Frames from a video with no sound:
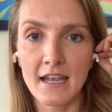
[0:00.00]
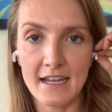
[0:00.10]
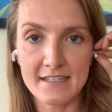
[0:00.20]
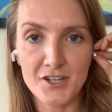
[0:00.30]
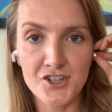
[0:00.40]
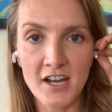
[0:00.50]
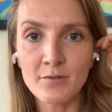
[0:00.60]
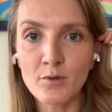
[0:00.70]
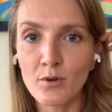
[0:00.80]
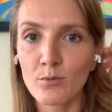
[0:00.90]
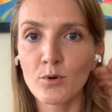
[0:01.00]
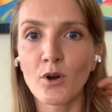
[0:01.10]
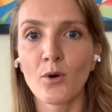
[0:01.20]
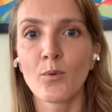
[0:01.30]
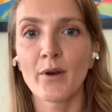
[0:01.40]
As a general
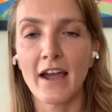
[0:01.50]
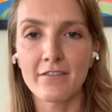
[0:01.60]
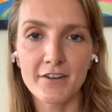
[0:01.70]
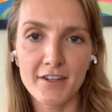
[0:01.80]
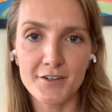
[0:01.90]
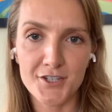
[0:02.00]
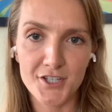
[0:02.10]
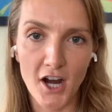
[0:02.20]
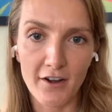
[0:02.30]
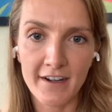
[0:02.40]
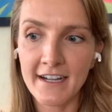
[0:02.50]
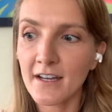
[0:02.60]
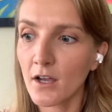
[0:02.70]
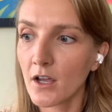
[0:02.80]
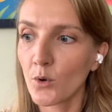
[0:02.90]
rule, wherever there's
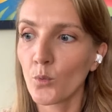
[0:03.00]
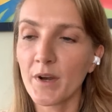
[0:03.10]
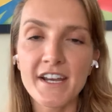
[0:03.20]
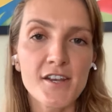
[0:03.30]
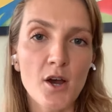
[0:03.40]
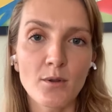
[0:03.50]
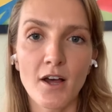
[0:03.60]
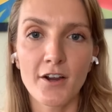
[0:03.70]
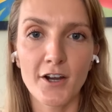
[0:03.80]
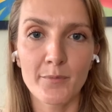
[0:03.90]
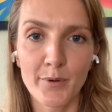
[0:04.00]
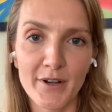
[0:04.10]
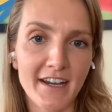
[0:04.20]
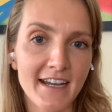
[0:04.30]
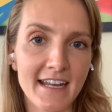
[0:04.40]
scarring, we no longer
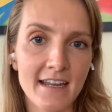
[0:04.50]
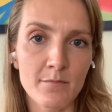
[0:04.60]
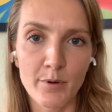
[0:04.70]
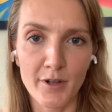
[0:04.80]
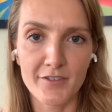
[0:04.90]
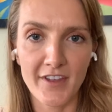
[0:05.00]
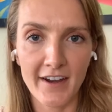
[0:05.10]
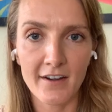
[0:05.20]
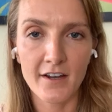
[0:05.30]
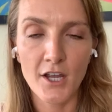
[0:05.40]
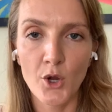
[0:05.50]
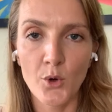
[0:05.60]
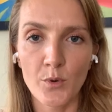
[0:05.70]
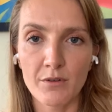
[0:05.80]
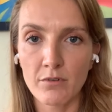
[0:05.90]
put any input there.
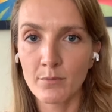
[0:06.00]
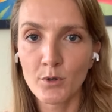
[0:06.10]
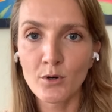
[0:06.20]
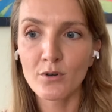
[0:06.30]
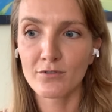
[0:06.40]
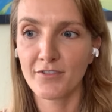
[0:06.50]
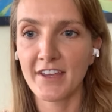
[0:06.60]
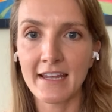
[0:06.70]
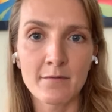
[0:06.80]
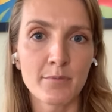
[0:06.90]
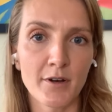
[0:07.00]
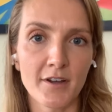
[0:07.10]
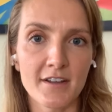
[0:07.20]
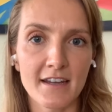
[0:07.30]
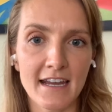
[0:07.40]
We remove the
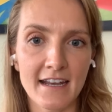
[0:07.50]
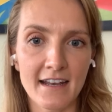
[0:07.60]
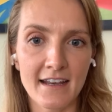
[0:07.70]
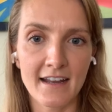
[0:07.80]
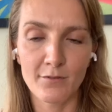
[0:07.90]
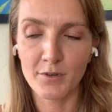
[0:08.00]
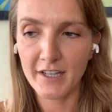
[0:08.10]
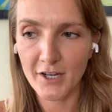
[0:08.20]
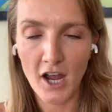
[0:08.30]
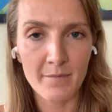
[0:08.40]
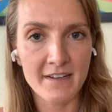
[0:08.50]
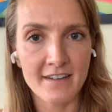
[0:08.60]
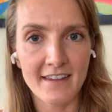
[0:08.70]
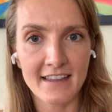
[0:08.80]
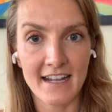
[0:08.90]
input. And a really
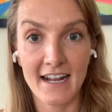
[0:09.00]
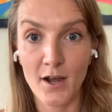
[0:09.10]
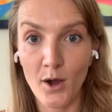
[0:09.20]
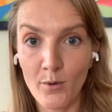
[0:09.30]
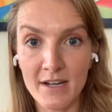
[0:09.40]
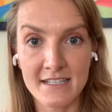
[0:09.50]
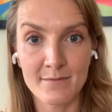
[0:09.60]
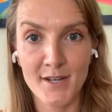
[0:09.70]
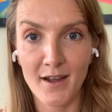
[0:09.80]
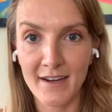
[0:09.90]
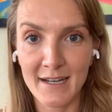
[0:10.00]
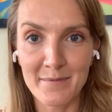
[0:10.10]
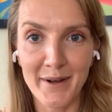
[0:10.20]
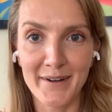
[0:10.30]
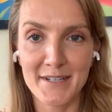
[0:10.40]
common thing that I always am talking
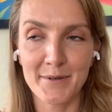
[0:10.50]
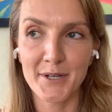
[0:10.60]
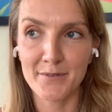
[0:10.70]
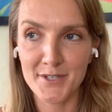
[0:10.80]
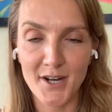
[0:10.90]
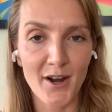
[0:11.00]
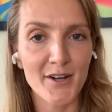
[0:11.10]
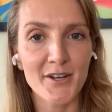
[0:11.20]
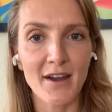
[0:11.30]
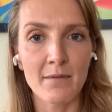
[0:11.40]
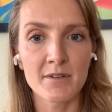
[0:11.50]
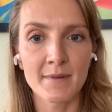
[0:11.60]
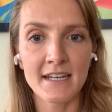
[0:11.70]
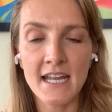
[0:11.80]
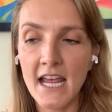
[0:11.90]
about is when you have a scar in your
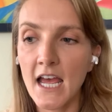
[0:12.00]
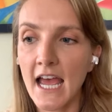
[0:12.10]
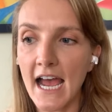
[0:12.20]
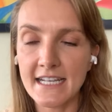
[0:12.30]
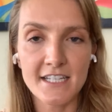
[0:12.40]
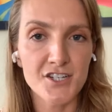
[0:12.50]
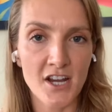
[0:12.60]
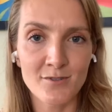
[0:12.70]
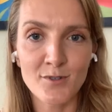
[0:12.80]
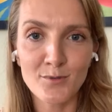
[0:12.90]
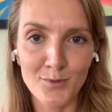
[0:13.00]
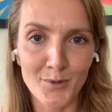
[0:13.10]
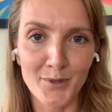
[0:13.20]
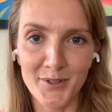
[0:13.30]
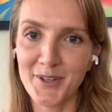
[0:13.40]
abdomen, as a general
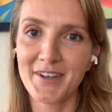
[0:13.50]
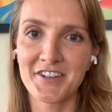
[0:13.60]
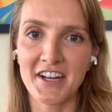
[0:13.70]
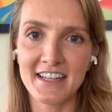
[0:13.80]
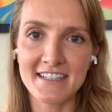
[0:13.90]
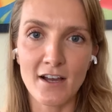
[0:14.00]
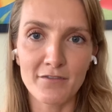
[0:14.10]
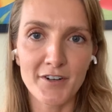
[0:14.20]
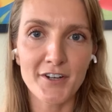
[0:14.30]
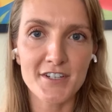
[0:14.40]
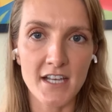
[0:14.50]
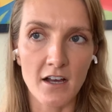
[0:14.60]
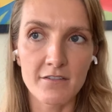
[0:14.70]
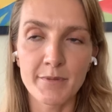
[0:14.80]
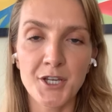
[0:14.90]
rule, you can check this out for
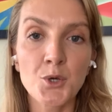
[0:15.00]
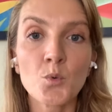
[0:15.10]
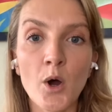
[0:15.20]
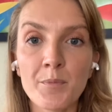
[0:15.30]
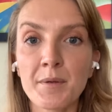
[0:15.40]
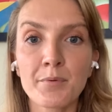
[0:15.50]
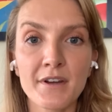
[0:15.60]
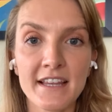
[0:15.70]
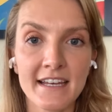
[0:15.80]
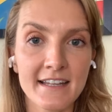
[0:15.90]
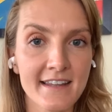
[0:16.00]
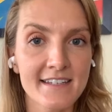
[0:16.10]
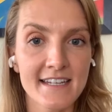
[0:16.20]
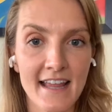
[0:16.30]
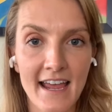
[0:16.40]
yourself, but you won't be breathing
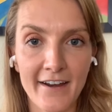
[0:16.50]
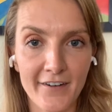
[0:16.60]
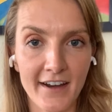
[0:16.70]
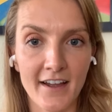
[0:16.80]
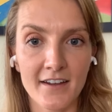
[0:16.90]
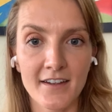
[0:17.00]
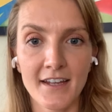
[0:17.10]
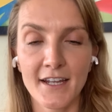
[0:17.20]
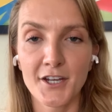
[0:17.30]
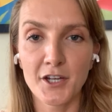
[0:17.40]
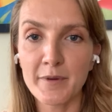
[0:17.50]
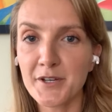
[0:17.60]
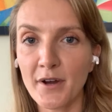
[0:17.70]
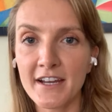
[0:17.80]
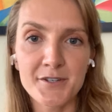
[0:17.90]
into that area. You'll be
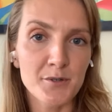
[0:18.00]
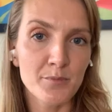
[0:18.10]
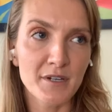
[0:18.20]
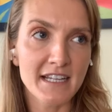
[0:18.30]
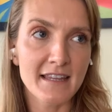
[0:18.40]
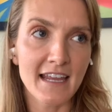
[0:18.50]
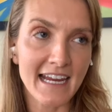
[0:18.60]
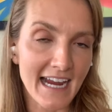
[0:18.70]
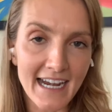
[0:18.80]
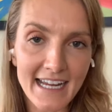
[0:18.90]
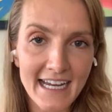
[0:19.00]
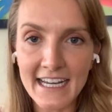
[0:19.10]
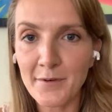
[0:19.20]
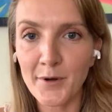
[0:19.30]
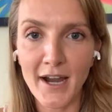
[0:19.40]
trying to breathe kind of
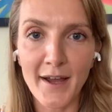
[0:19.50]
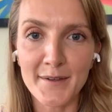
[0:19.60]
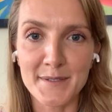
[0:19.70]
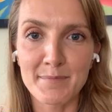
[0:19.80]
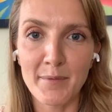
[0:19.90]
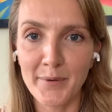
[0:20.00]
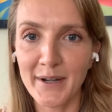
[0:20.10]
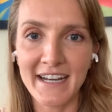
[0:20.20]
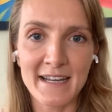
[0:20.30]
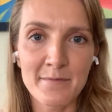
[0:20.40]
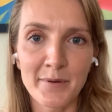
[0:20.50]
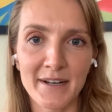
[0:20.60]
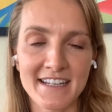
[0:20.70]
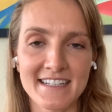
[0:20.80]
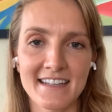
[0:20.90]
anywhere else, but putting
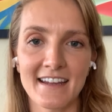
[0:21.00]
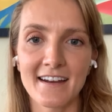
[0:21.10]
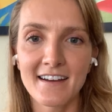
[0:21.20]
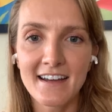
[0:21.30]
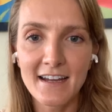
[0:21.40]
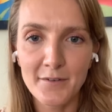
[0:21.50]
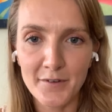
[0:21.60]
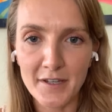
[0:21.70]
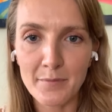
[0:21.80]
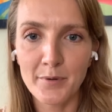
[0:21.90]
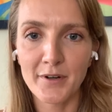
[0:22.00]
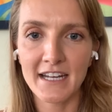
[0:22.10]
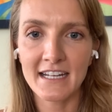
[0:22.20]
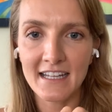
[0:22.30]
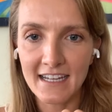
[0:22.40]
input into there, really
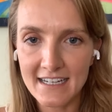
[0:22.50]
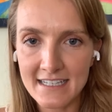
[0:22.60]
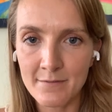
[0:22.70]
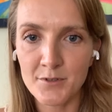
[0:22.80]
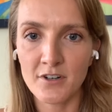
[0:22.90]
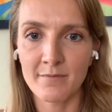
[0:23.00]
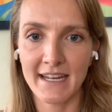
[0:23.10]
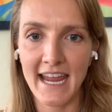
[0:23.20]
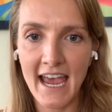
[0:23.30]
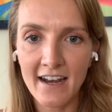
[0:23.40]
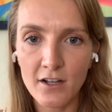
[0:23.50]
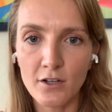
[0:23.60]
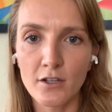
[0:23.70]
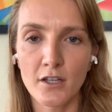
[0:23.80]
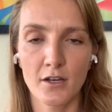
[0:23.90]
putting like some sort of
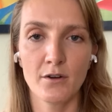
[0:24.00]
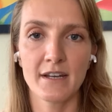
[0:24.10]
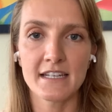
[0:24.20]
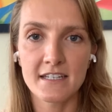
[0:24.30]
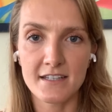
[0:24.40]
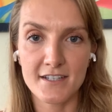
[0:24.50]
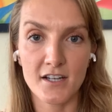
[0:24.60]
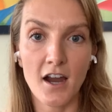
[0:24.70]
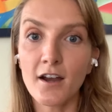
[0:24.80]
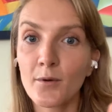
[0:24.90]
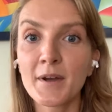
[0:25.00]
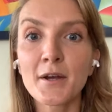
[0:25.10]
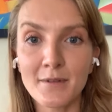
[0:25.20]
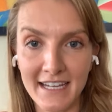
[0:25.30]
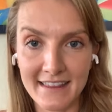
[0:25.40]
mechanical load into the scar. We
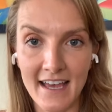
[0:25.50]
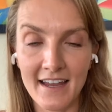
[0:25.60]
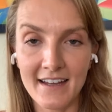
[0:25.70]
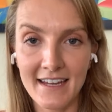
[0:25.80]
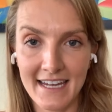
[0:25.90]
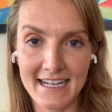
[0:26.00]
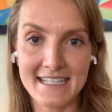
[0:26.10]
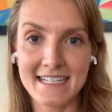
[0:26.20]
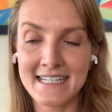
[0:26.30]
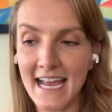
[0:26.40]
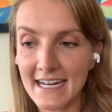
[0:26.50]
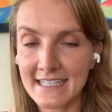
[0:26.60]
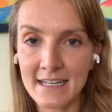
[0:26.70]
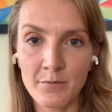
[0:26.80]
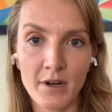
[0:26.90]
don't like that. It's the exact
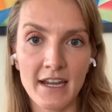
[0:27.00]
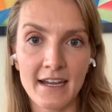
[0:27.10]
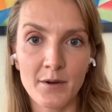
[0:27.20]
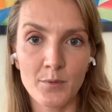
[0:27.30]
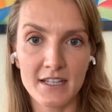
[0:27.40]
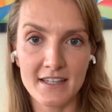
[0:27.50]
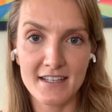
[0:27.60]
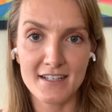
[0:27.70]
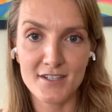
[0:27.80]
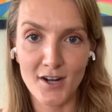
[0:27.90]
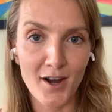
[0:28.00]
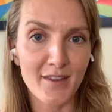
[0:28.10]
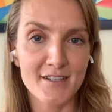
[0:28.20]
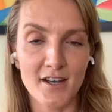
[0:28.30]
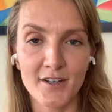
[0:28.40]
same way with a scar
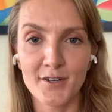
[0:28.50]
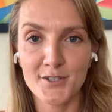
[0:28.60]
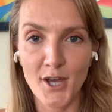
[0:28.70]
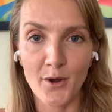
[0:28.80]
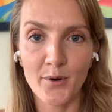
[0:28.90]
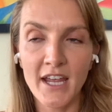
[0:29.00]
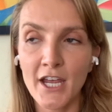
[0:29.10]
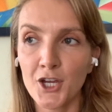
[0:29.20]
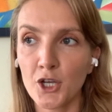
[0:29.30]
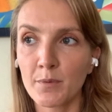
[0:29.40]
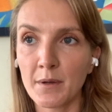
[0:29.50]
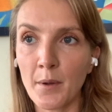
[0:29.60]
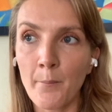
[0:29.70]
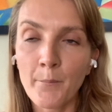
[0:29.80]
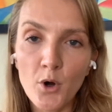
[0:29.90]
that's on your toe. You'll be
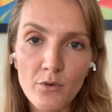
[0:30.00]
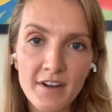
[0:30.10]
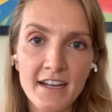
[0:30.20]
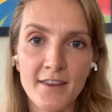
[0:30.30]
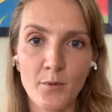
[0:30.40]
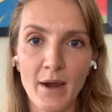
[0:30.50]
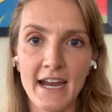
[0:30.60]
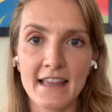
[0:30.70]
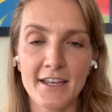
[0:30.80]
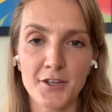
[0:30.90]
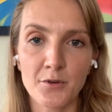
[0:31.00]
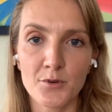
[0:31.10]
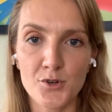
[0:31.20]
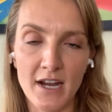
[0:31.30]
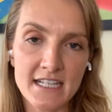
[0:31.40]
moving the way that you
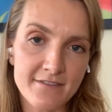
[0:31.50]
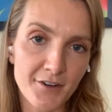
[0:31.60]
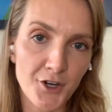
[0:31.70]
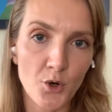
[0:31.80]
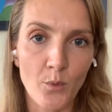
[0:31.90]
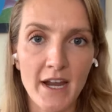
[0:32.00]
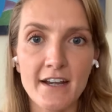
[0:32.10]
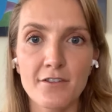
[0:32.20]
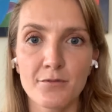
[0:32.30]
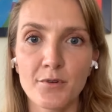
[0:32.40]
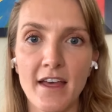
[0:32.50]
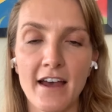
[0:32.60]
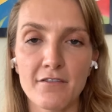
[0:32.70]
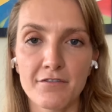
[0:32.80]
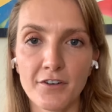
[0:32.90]
transfer your weight through
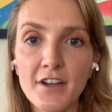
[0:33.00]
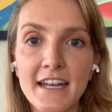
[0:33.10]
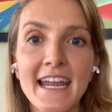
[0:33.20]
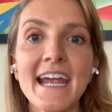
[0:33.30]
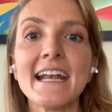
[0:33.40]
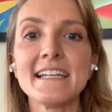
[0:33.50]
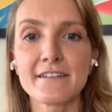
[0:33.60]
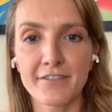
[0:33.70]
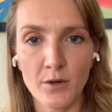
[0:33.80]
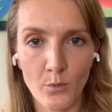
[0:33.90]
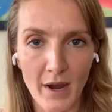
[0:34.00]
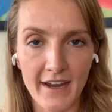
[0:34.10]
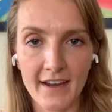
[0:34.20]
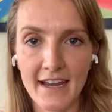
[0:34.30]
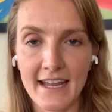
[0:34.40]
that foot in a different way.